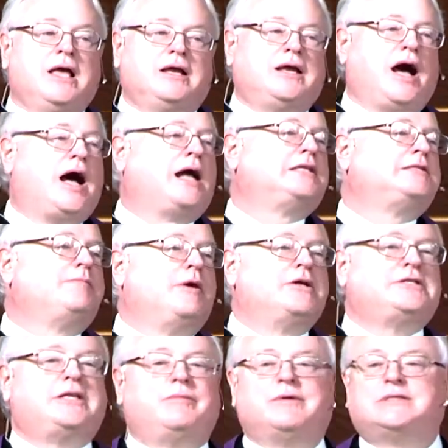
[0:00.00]
God's
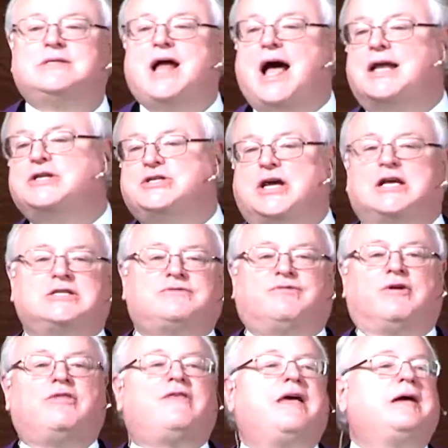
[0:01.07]
mercy was not just
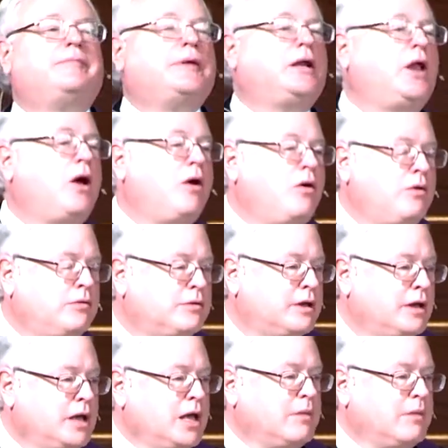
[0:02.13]
for them alone,